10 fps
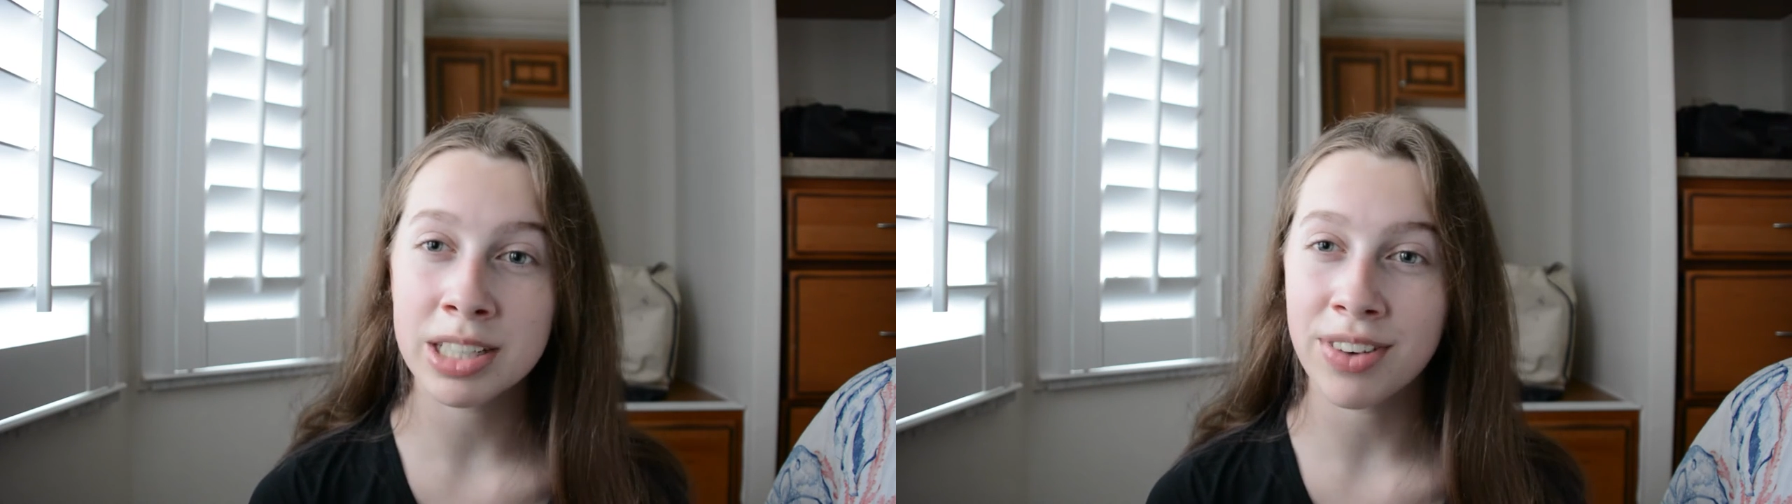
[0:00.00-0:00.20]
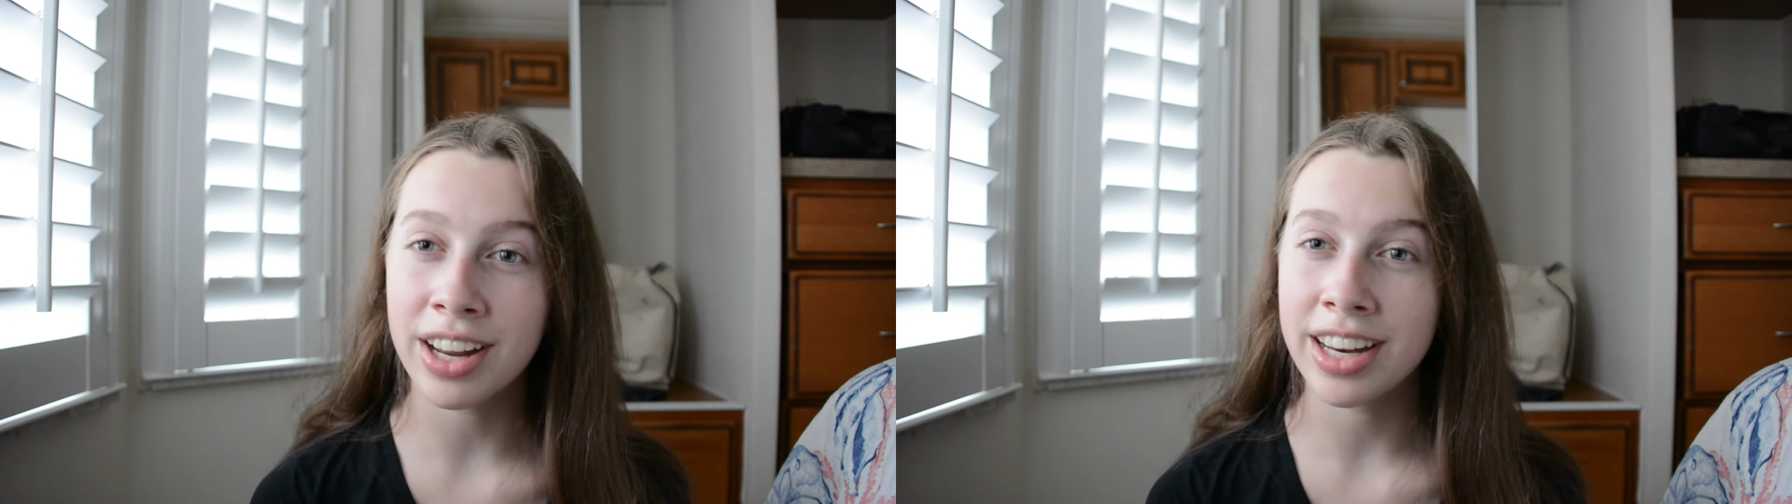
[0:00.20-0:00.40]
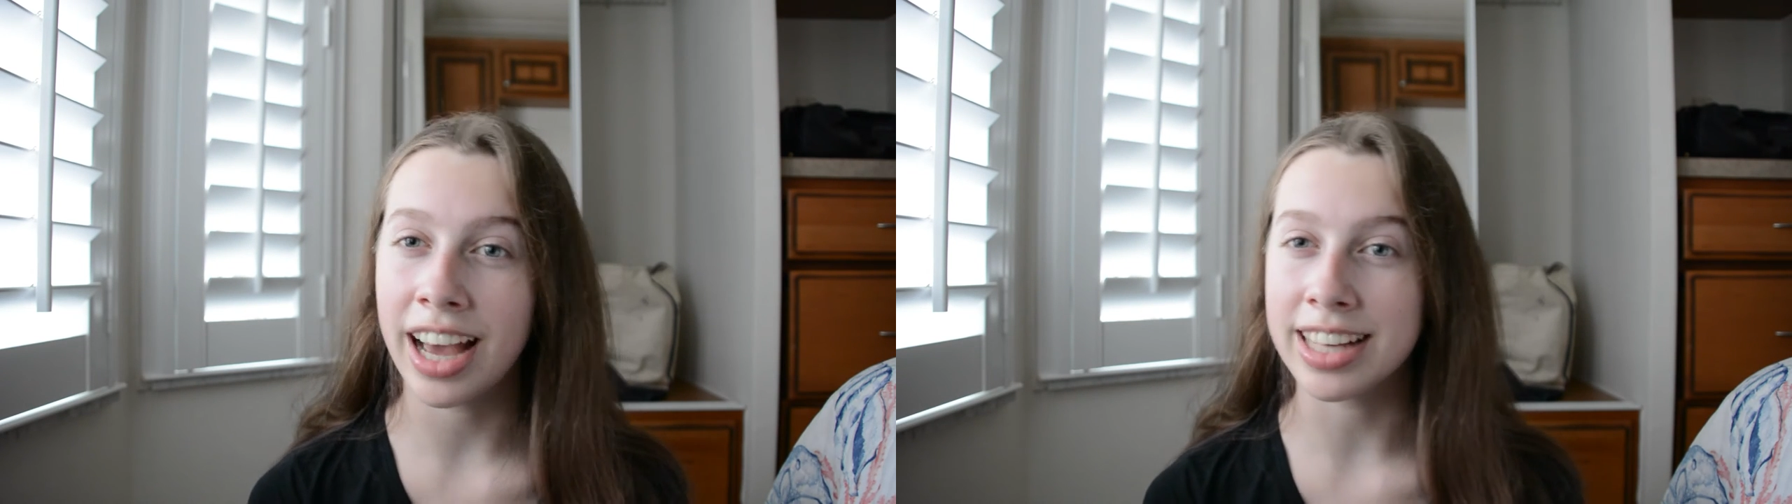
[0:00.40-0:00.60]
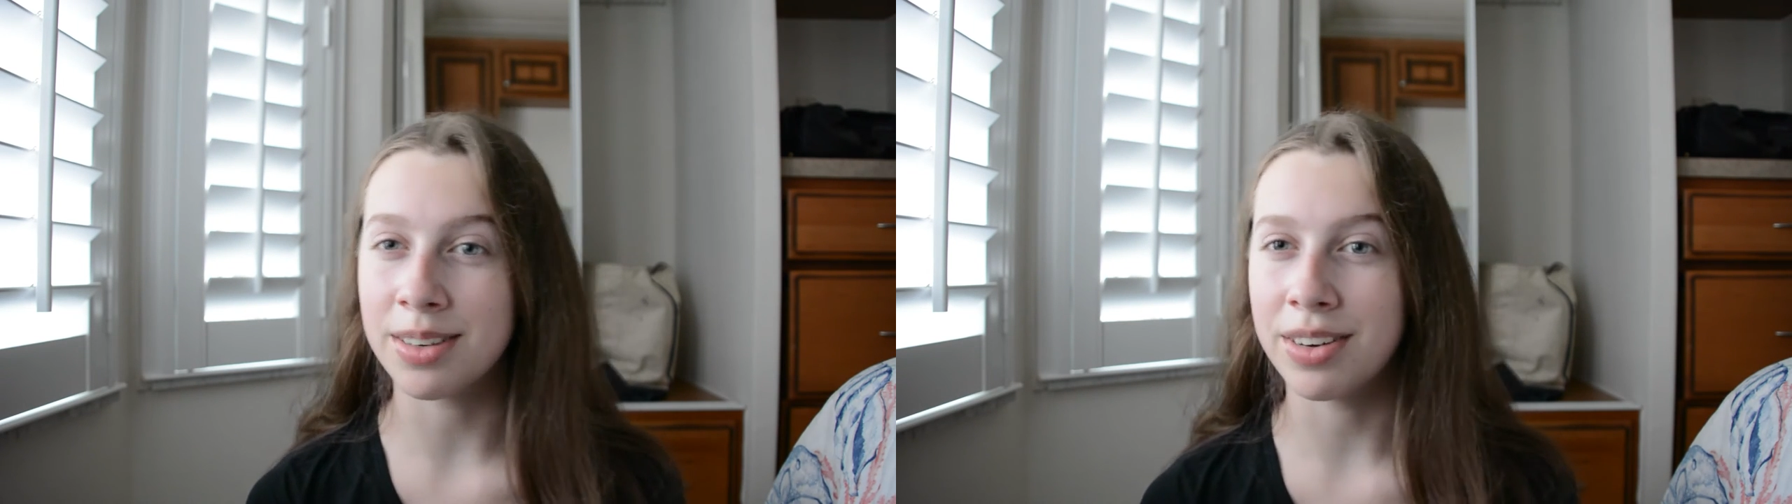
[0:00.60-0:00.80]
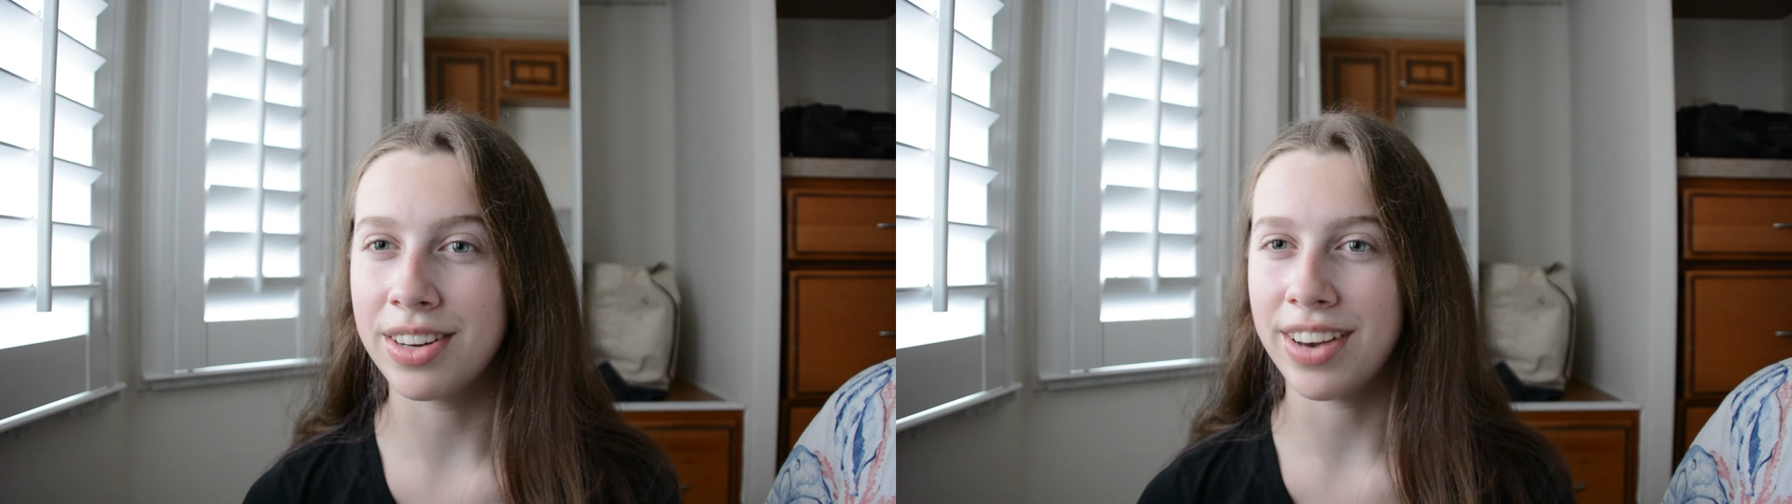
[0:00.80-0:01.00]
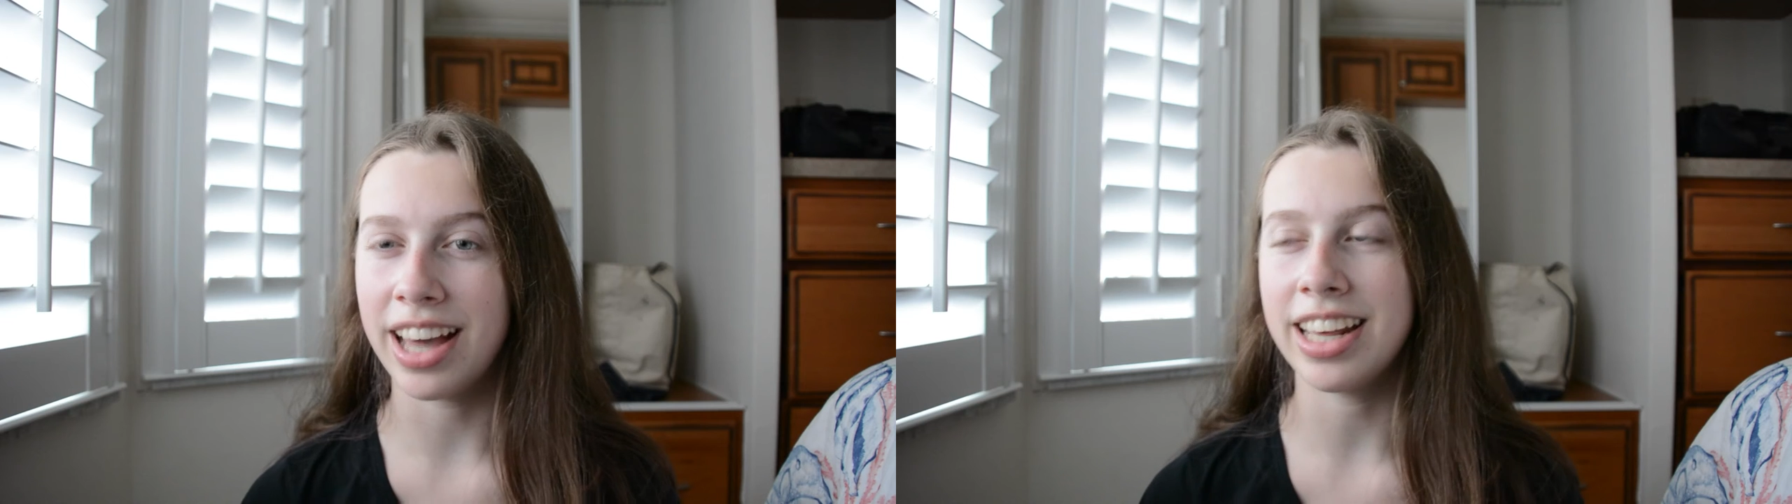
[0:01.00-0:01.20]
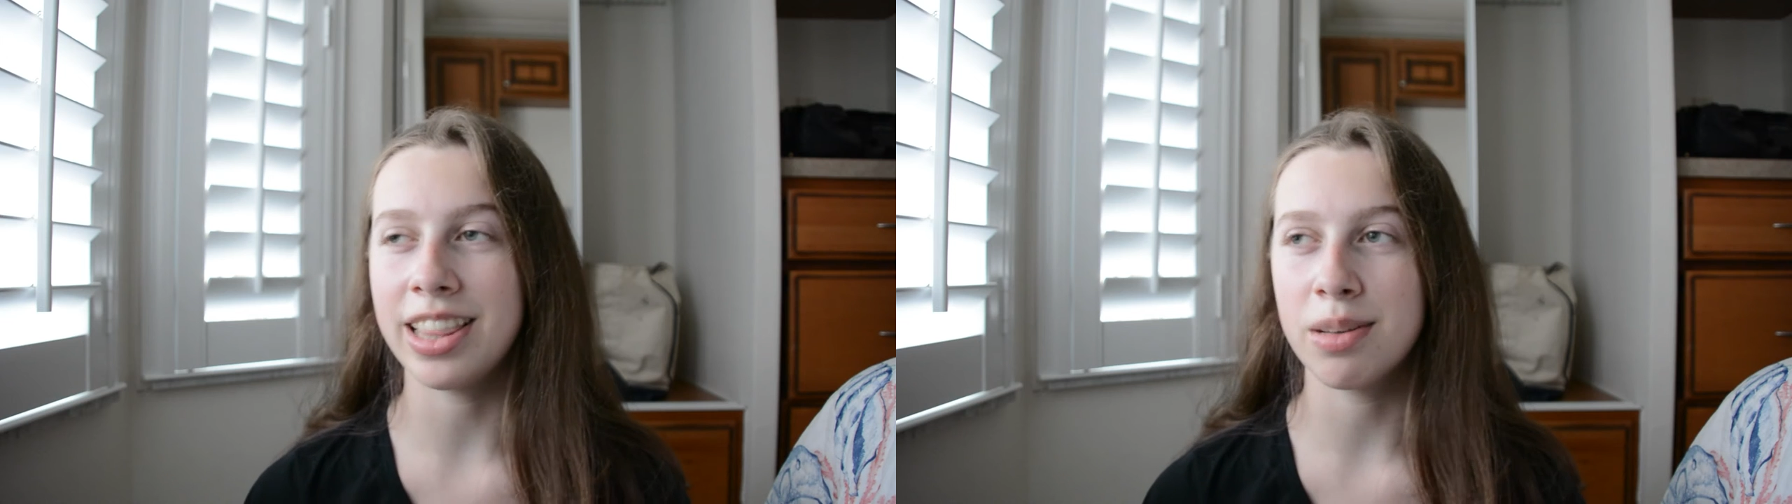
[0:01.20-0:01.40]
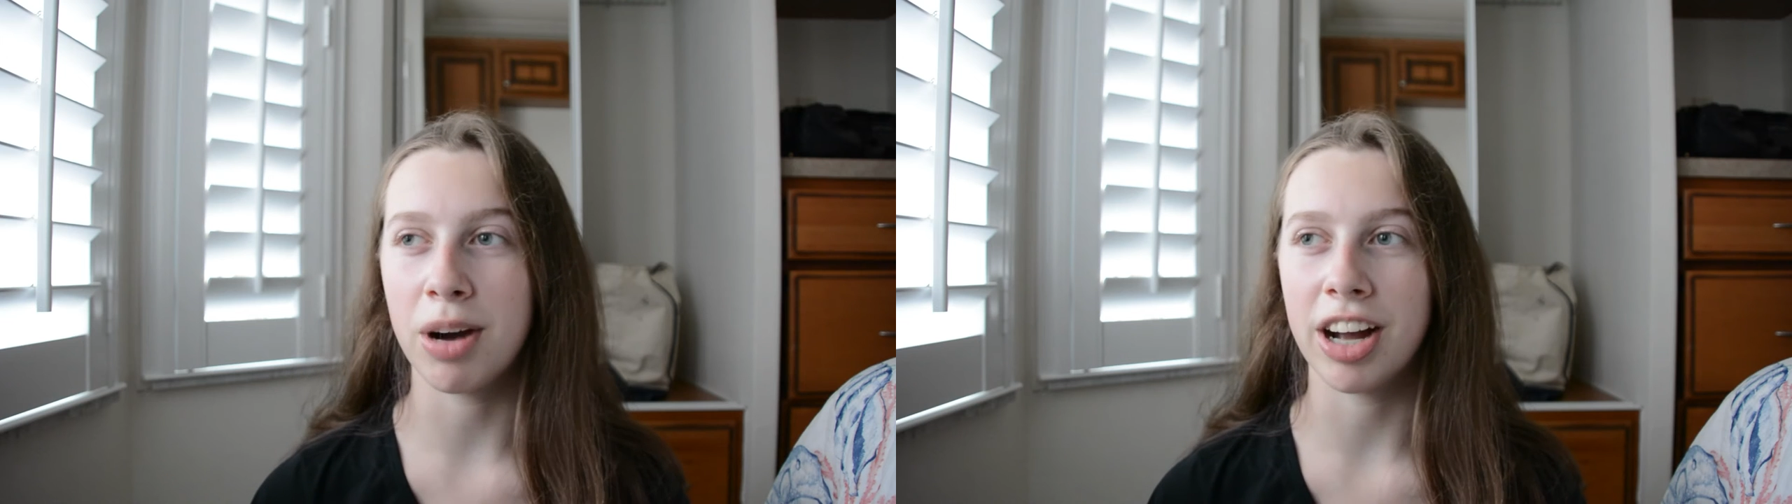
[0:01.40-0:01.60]
fun as I would have had in
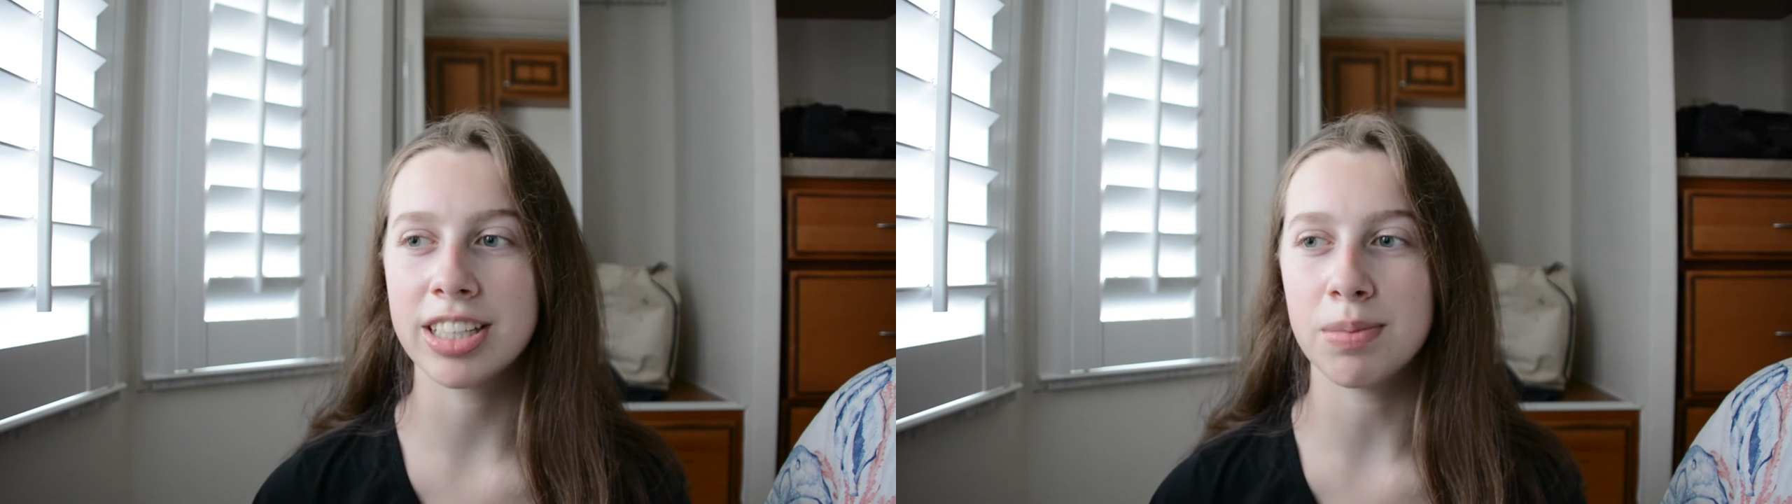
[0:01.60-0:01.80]
the parks,